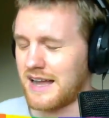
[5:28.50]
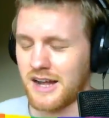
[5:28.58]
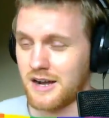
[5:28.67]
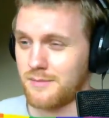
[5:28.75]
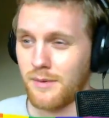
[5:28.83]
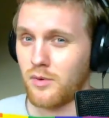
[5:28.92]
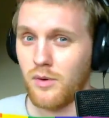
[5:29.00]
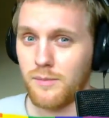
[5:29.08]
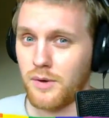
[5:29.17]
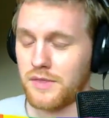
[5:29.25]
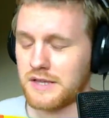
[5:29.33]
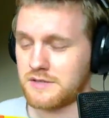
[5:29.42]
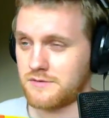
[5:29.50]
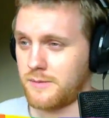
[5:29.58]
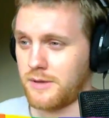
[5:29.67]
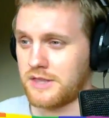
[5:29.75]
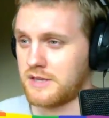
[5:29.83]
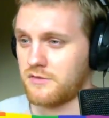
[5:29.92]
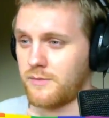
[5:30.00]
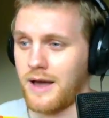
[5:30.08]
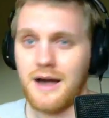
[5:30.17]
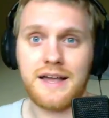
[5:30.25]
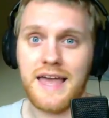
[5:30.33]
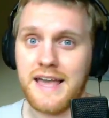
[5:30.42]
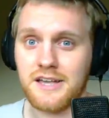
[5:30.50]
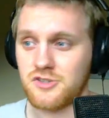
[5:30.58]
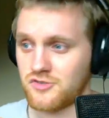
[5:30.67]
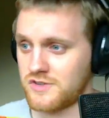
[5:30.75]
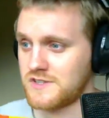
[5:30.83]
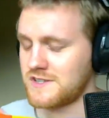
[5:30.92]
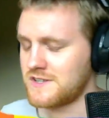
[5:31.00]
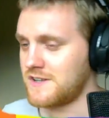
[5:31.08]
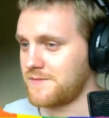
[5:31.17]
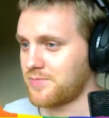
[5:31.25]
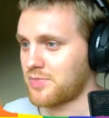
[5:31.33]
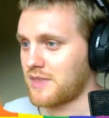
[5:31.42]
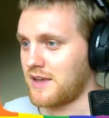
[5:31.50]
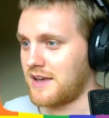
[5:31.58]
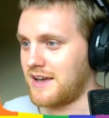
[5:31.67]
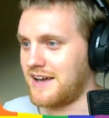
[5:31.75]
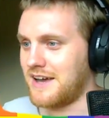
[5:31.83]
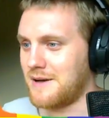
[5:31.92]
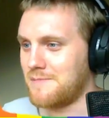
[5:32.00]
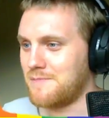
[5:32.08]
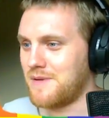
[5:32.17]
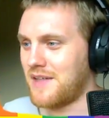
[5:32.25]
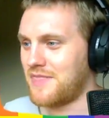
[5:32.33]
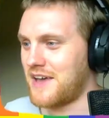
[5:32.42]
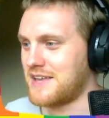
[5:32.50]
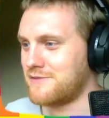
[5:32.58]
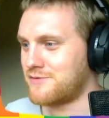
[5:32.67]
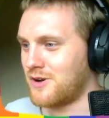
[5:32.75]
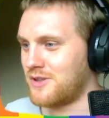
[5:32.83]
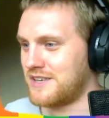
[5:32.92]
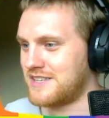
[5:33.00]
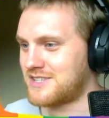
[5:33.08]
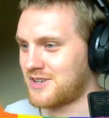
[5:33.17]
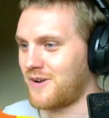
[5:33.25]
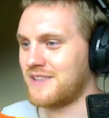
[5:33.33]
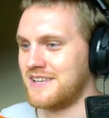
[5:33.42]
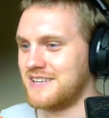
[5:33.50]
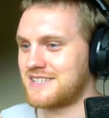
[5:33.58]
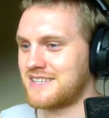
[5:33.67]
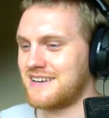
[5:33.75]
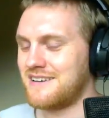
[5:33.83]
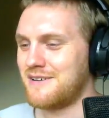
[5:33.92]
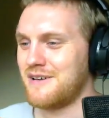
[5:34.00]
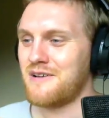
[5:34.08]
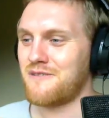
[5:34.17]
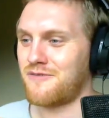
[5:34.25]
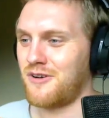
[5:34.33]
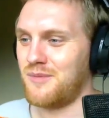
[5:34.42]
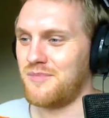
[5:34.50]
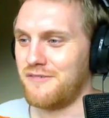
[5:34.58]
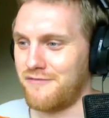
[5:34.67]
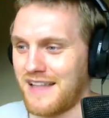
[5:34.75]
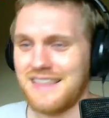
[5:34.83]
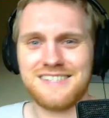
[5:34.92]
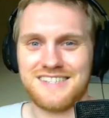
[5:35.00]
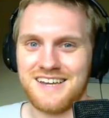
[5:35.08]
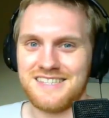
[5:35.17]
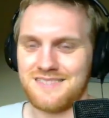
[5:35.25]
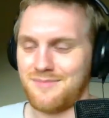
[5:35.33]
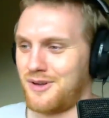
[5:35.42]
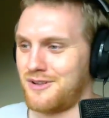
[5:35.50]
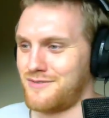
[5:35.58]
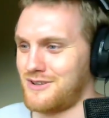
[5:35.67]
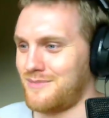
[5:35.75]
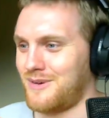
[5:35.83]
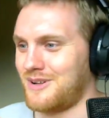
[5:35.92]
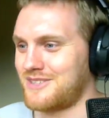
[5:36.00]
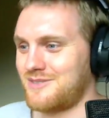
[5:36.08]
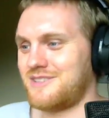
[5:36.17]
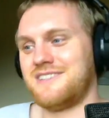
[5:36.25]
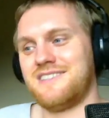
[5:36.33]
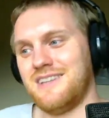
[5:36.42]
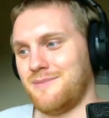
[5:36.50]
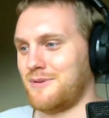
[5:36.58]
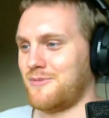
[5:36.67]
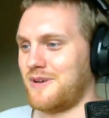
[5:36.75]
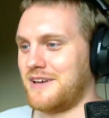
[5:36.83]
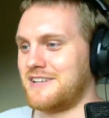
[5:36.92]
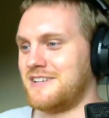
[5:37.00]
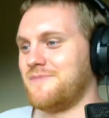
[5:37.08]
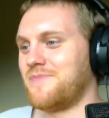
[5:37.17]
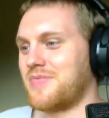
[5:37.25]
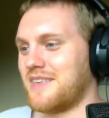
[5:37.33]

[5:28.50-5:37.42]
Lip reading: I can't remember what mod that's from, I think it's from Arc Extras. And there you've got these toilets from the Valentine's mod of all mods, which is a little bit weird.